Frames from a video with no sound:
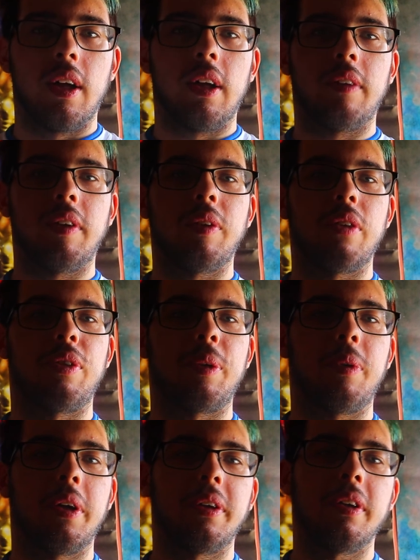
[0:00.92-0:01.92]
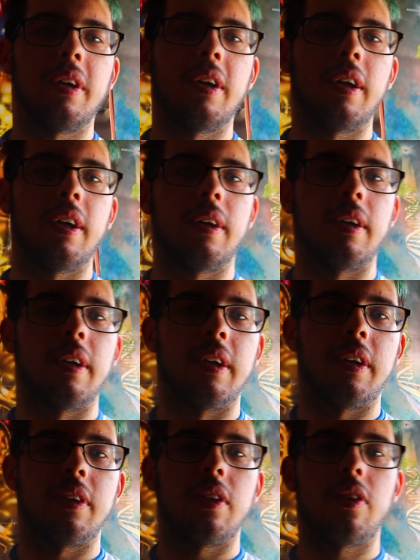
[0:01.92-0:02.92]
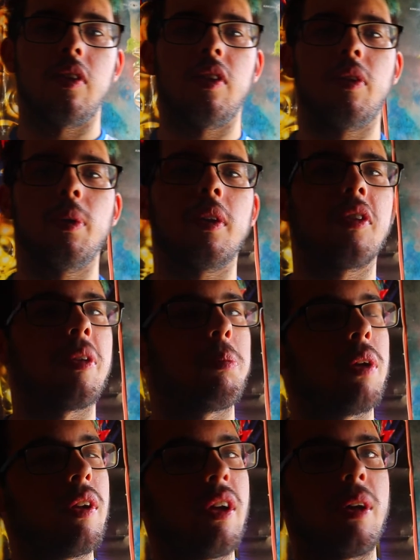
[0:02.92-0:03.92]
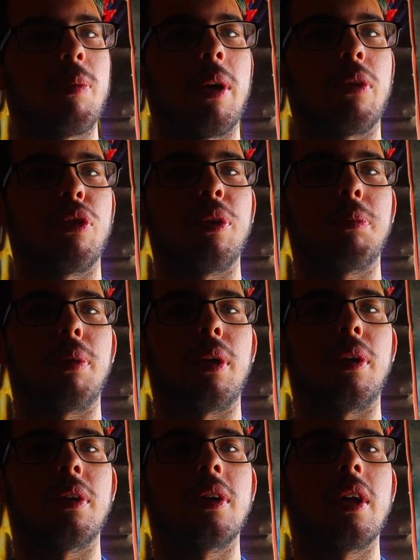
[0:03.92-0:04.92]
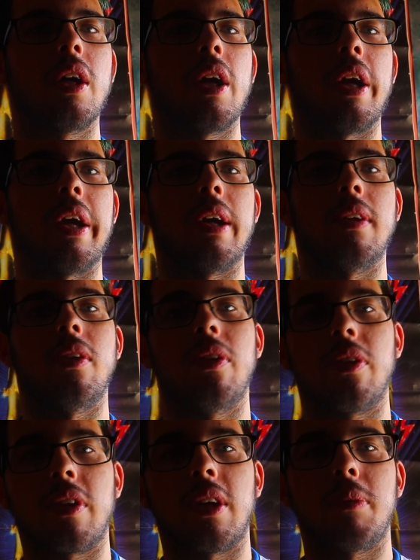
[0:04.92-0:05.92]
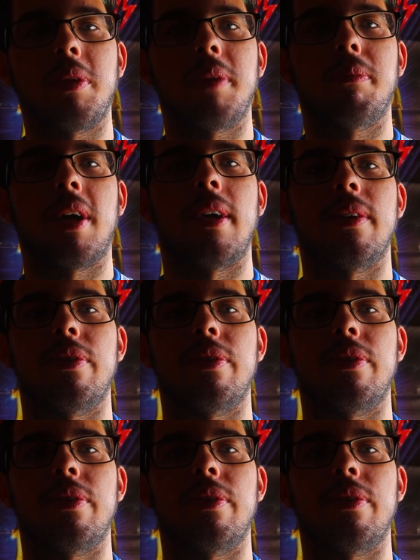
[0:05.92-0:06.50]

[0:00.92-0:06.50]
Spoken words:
Hello everyone, this is a Tuga's opinion about football, and this is going to be my